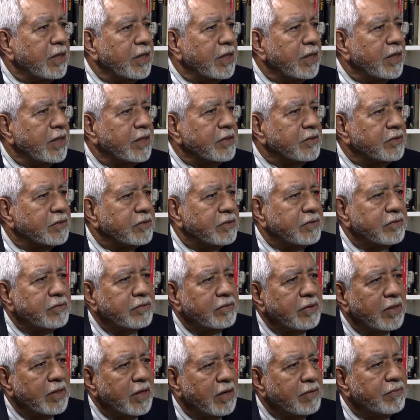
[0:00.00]
is
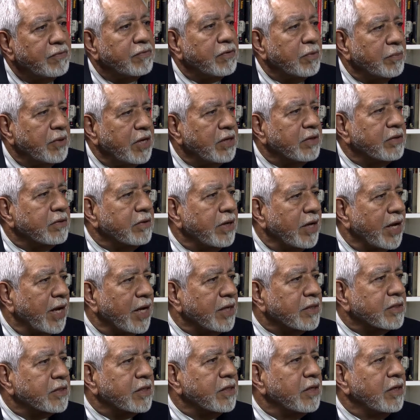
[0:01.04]
enough for me to
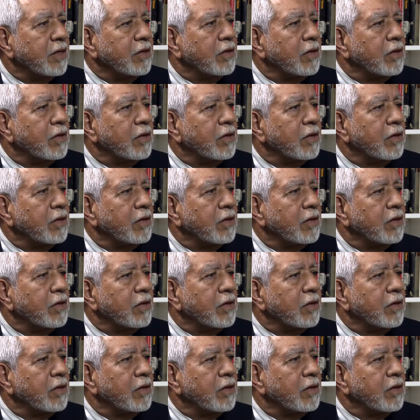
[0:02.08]
ask,